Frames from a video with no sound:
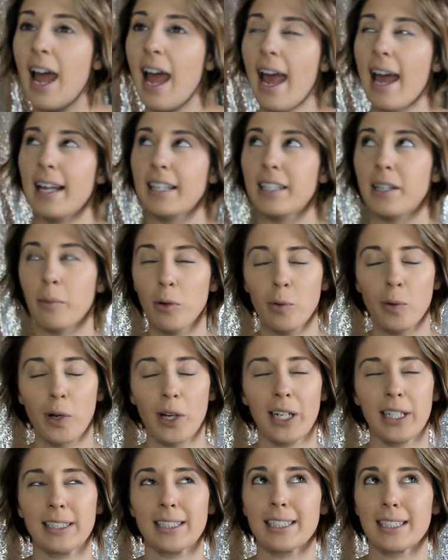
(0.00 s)
And number one,
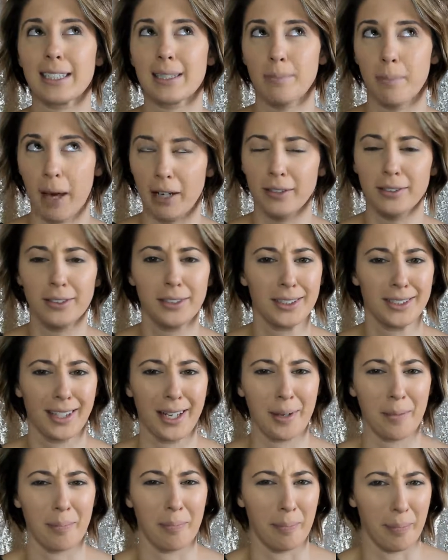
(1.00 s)
it smells
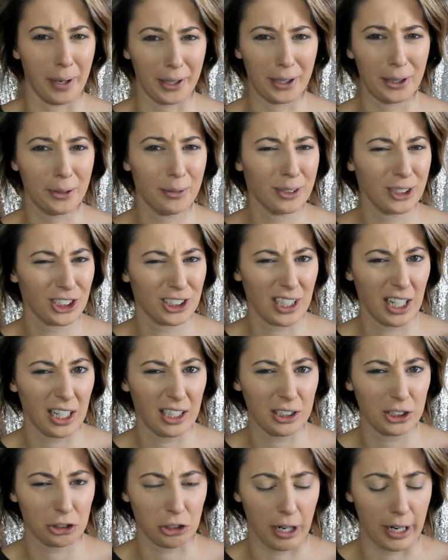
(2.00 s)
like butter, which is kind
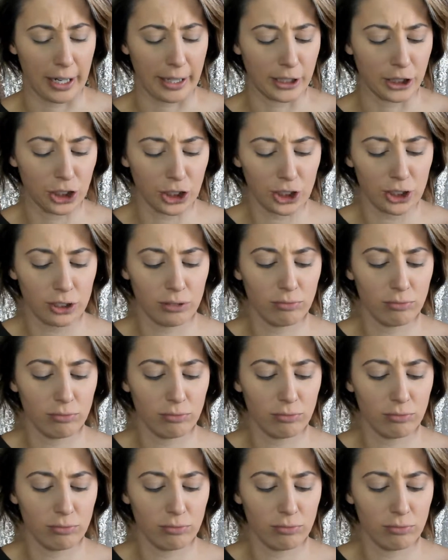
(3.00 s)
of strange.